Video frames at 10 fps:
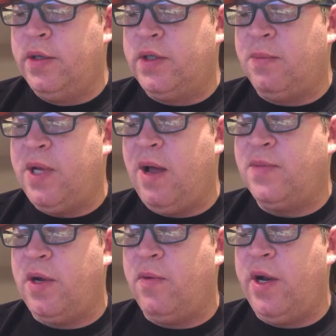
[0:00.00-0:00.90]

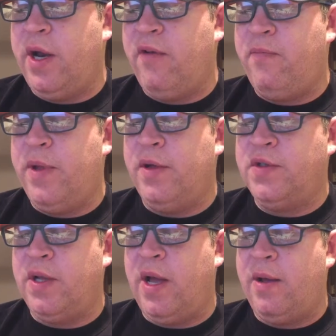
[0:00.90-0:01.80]
Sometimes I run enough
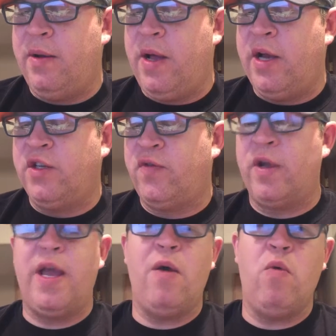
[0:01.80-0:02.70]
builds that I just
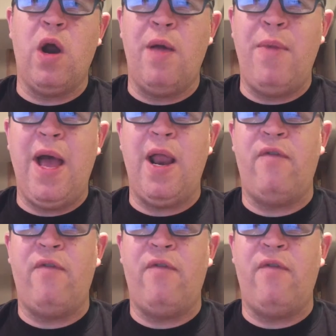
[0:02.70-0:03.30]
forget where I'm at.